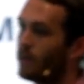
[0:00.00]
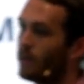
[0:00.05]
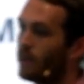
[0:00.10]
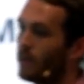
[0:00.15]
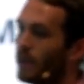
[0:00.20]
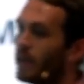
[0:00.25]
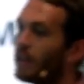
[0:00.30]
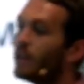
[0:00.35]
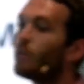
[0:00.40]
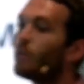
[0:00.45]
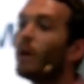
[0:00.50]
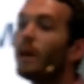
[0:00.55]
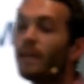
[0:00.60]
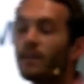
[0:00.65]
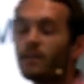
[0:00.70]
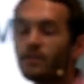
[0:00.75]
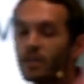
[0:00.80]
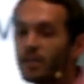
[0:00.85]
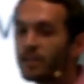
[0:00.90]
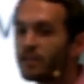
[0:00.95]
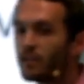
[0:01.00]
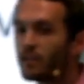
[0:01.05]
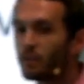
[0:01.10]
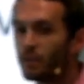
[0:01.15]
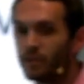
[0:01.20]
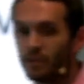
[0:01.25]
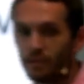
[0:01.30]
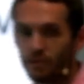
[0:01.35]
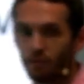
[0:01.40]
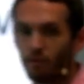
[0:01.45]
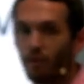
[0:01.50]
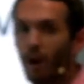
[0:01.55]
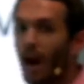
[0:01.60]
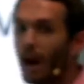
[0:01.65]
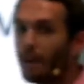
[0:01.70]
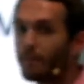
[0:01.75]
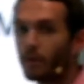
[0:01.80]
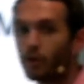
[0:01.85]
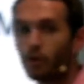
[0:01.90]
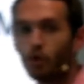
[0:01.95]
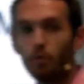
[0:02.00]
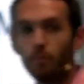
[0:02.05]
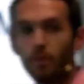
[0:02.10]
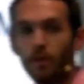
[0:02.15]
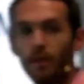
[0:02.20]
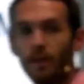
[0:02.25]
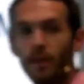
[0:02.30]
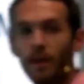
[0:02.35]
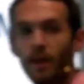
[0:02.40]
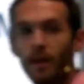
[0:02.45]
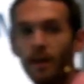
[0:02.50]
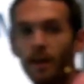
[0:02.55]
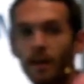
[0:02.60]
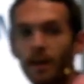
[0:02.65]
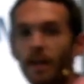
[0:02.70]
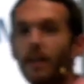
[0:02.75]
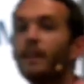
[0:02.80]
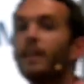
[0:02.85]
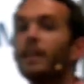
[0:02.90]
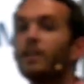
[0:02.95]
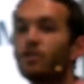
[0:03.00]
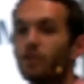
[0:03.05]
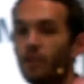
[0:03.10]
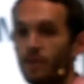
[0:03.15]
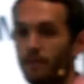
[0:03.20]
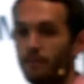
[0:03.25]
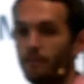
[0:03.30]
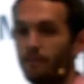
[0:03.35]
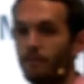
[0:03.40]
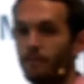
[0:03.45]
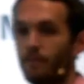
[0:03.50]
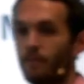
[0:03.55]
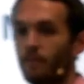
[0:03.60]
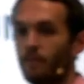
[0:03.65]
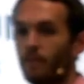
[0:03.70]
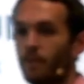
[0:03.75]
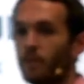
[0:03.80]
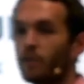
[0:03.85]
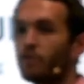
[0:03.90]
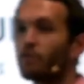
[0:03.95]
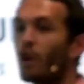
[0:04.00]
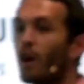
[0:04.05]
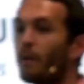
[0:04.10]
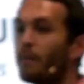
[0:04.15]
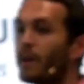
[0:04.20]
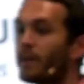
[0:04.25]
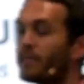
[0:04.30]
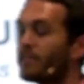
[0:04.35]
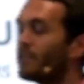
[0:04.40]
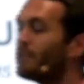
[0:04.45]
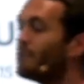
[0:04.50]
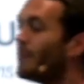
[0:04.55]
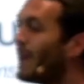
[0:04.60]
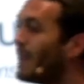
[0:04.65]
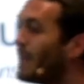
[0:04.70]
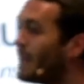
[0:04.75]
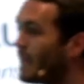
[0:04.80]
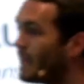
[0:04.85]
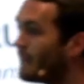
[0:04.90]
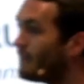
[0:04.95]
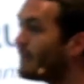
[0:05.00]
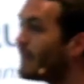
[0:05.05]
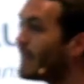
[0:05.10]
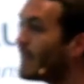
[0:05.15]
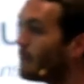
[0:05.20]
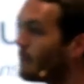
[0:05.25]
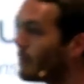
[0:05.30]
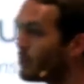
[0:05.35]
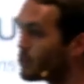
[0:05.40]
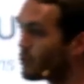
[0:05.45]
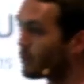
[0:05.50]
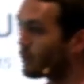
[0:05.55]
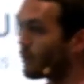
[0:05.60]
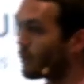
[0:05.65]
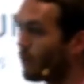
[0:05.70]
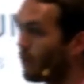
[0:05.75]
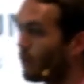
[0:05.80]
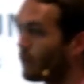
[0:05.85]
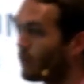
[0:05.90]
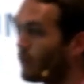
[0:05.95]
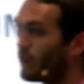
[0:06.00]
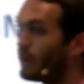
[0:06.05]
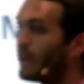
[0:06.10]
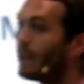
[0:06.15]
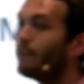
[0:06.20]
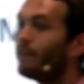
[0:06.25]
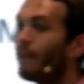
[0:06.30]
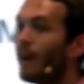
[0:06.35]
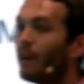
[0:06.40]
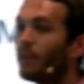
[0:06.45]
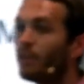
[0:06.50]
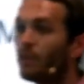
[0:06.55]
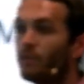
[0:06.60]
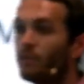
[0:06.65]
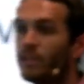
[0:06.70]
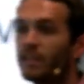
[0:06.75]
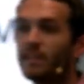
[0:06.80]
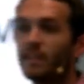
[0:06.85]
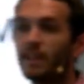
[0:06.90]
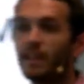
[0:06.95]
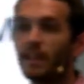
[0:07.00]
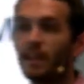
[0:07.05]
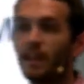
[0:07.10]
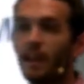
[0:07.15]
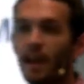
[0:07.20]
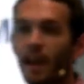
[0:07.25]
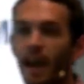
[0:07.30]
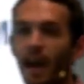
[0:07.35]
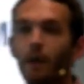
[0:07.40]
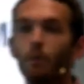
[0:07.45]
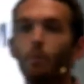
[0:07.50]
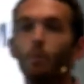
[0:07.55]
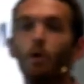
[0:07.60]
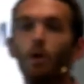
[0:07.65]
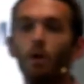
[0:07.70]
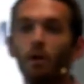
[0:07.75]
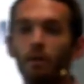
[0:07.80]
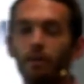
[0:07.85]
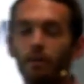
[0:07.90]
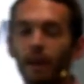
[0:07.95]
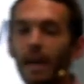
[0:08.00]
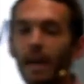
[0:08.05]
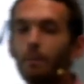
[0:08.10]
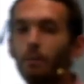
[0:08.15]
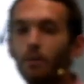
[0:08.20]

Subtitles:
In the way that Jesus would describe the human condition, describing us as made in the image of God, innate value, dignity, and worth, able